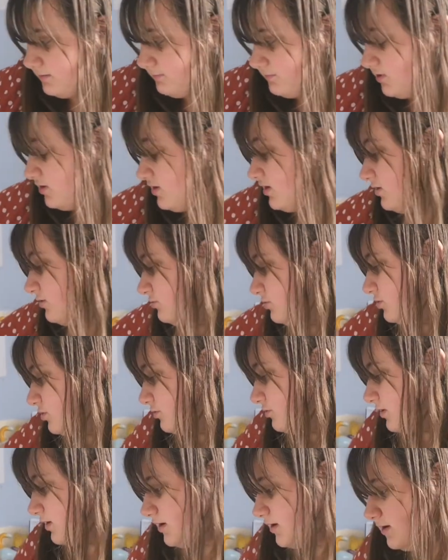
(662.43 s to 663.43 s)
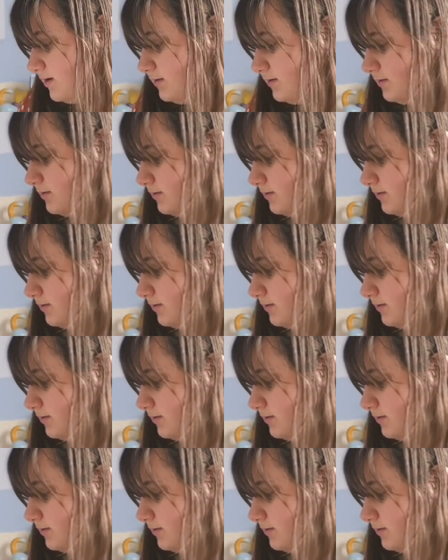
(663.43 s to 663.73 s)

I'm still doing it.